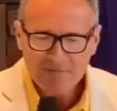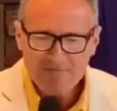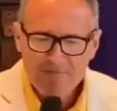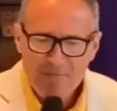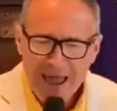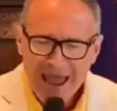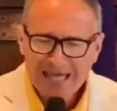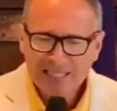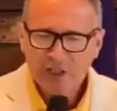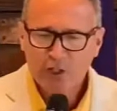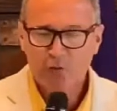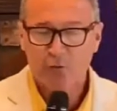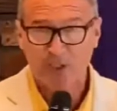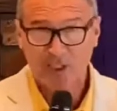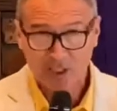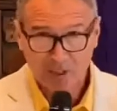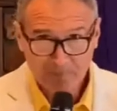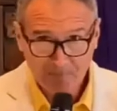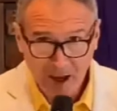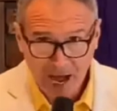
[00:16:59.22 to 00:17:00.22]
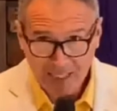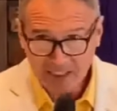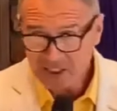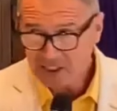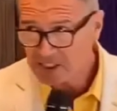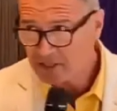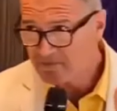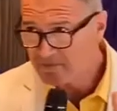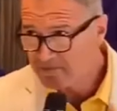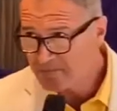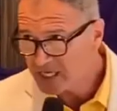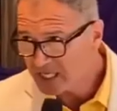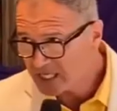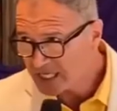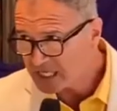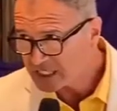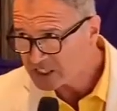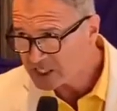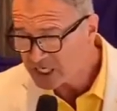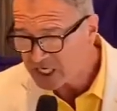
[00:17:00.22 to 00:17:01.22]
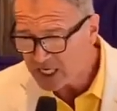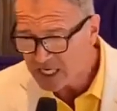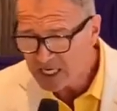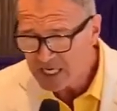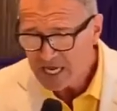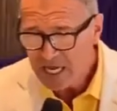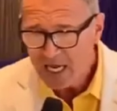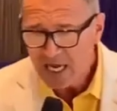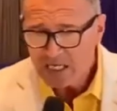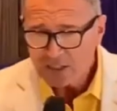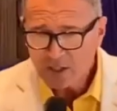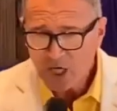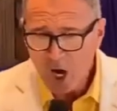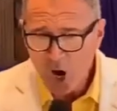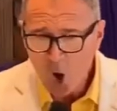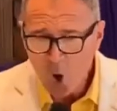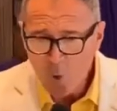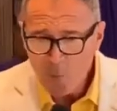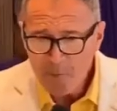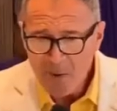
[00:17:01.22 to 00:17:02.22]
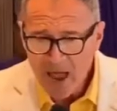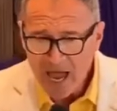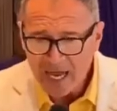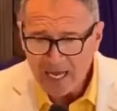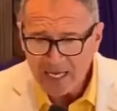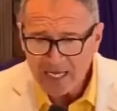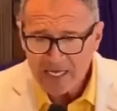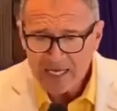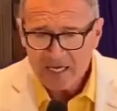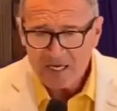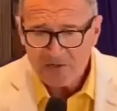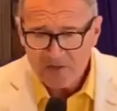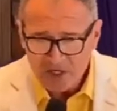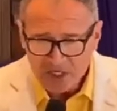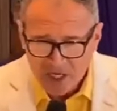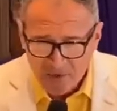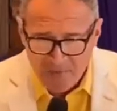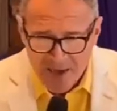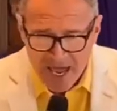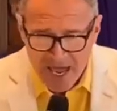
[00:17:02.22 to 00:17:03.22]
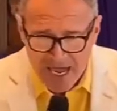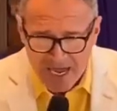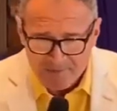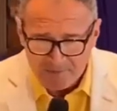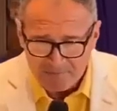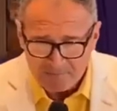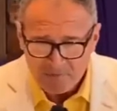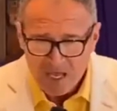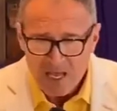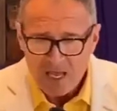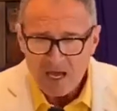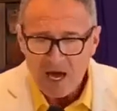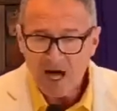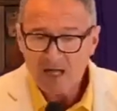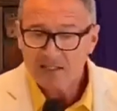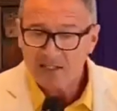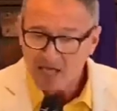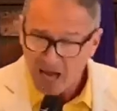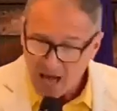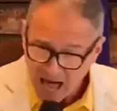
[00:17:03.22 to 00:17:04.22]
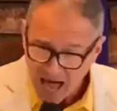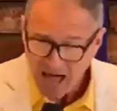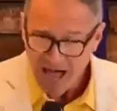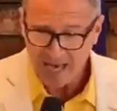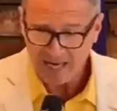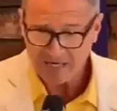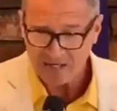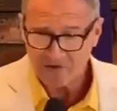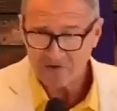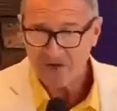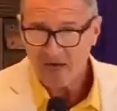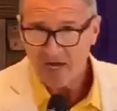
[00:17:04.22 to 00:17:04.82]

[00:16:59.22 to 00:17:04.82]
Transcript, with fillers: man's responsibility to obey the command. A tithe